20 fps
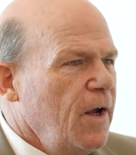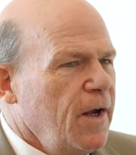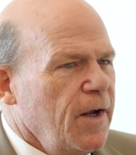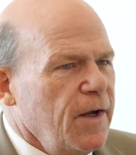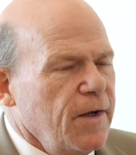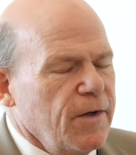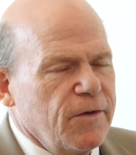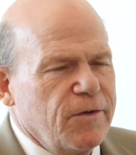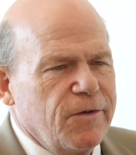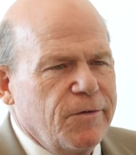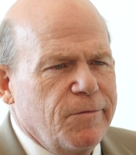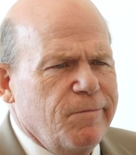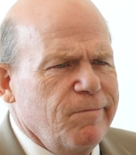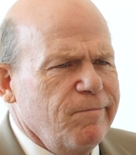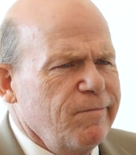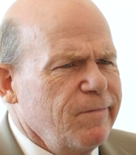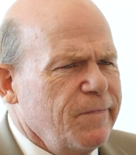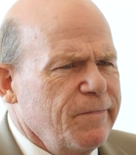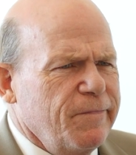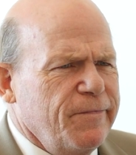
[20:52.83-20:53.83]
is
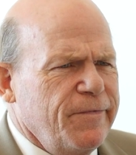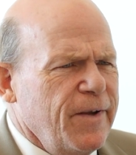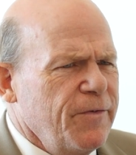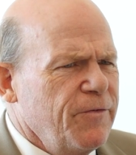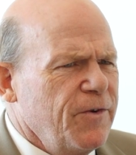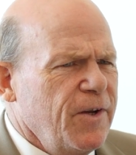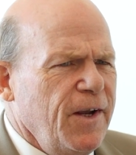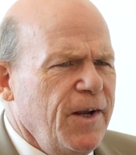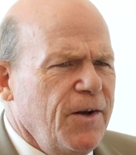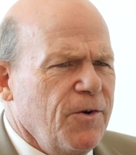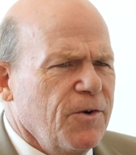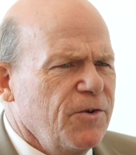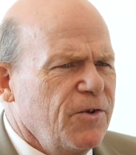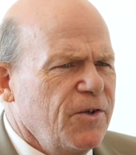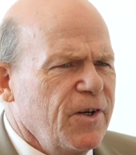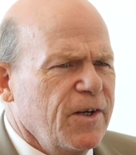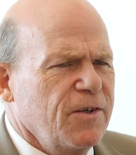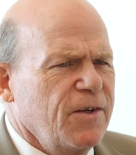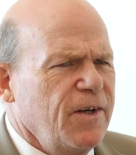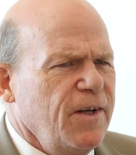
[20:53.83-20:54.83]
15 or
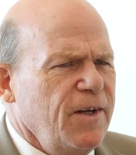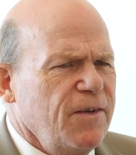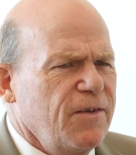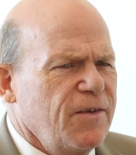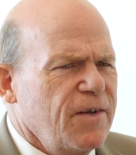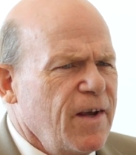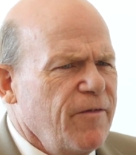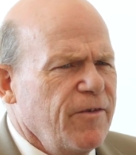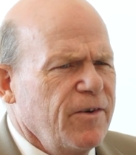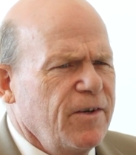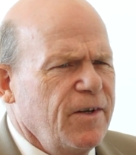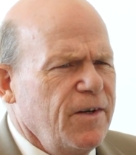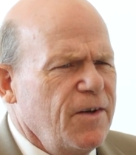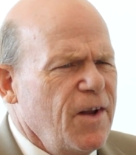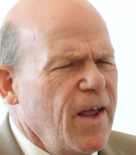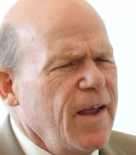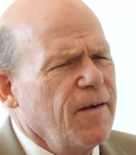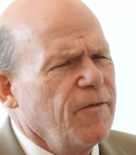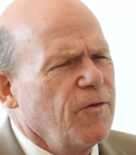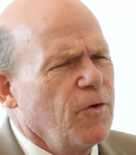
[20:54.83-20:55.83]
16, 17.
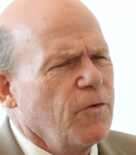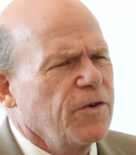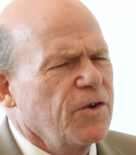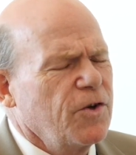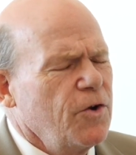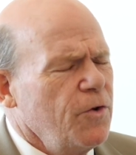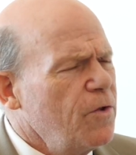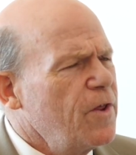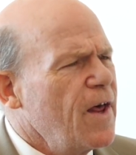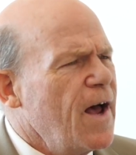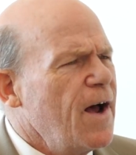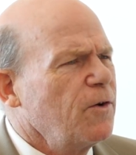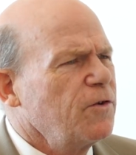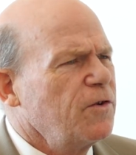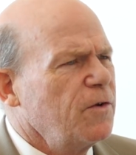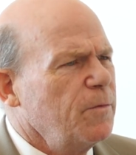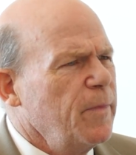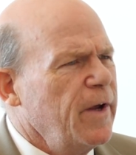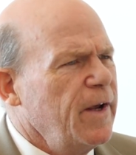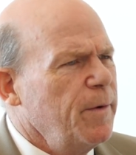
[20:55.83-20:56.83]
They have over 2,000
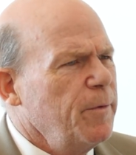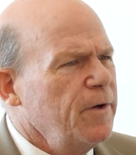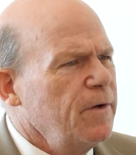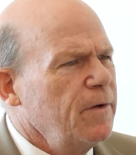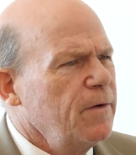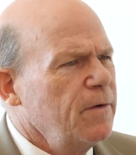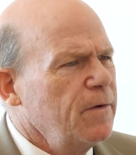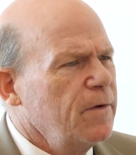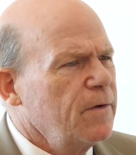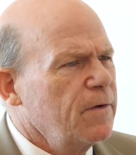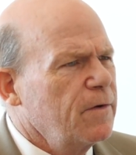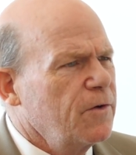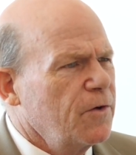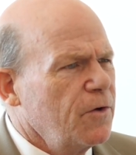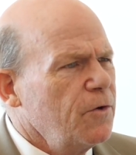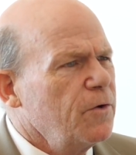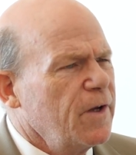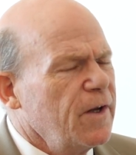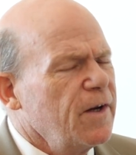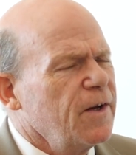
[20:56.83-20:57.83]
maybe.
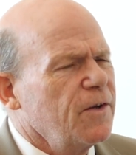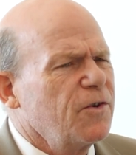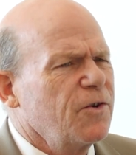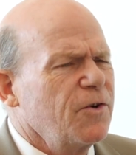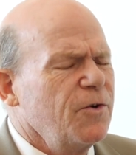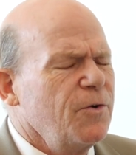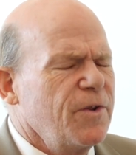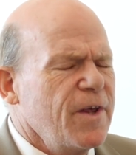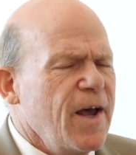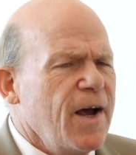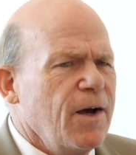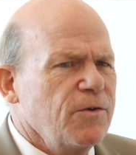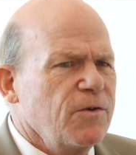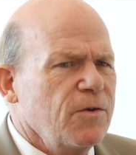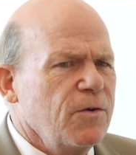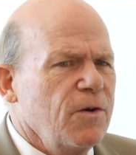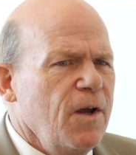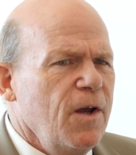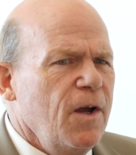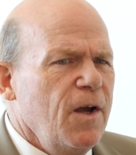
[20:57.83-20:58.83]
Excuse me, it is 2,000.
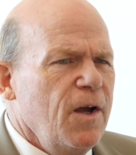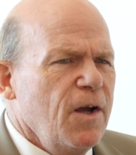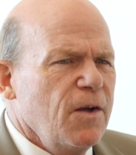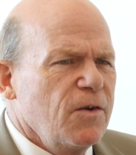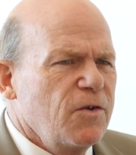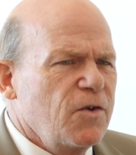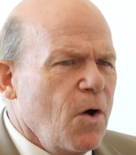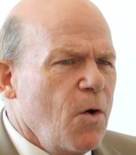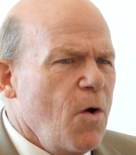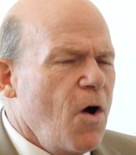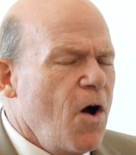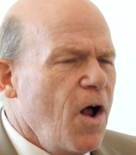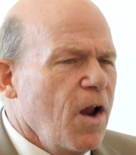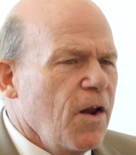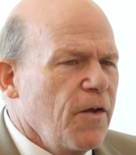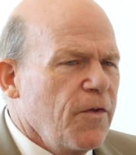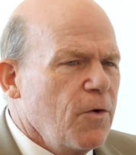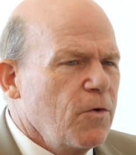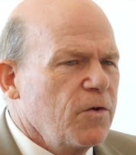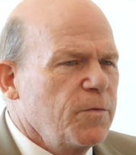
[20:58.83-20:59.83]
So
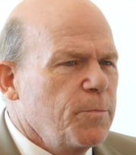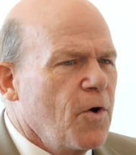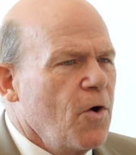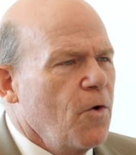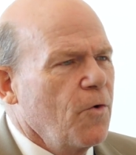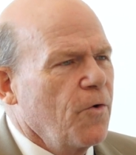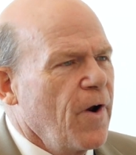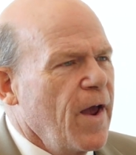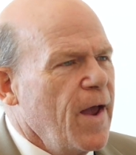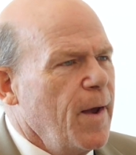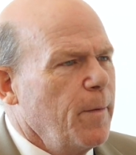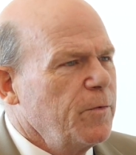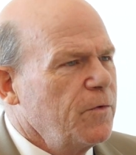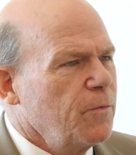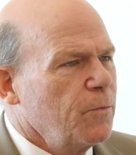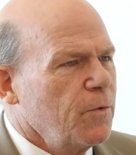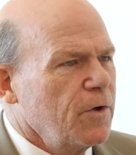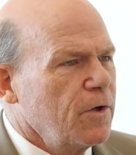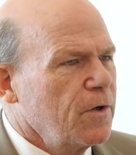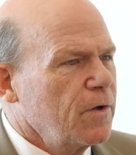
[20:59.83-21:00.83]
all of those programs
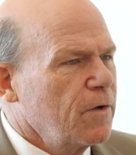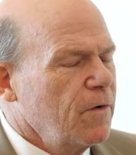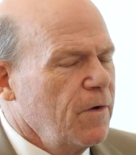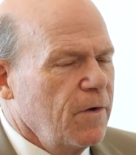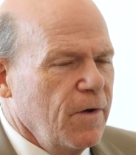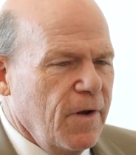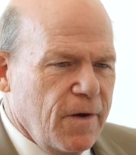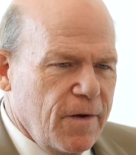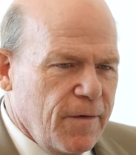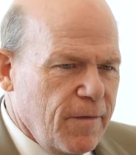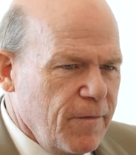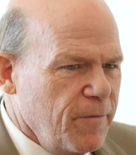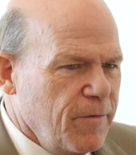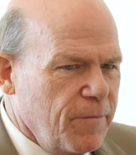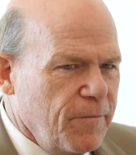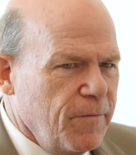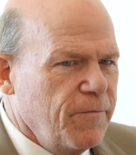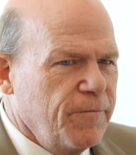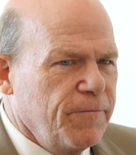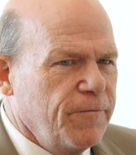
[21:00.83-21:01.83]
were
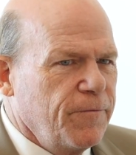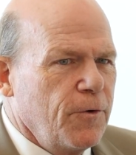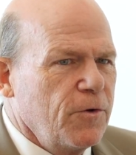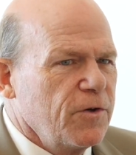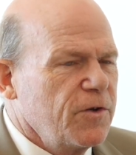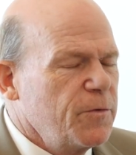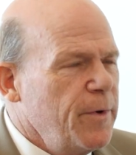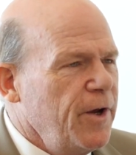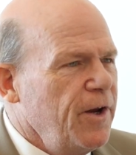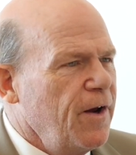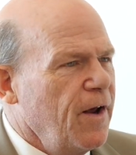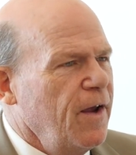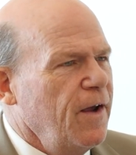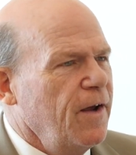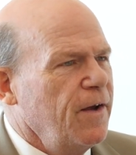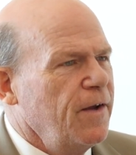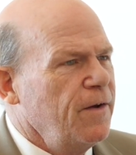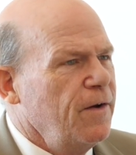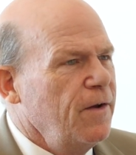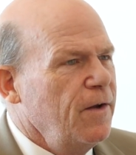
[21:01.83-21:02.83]
full speed
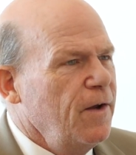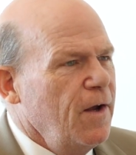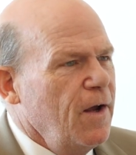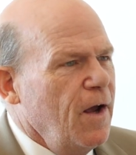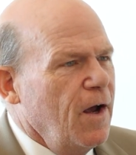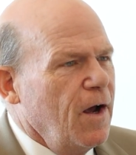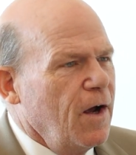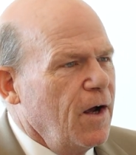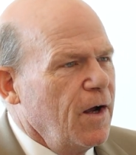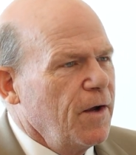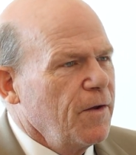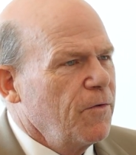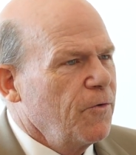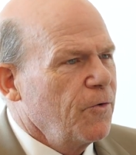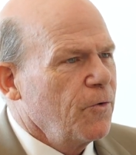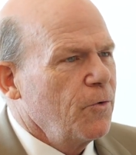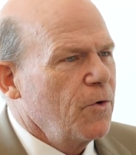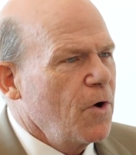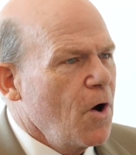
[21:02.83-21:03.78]
ahead through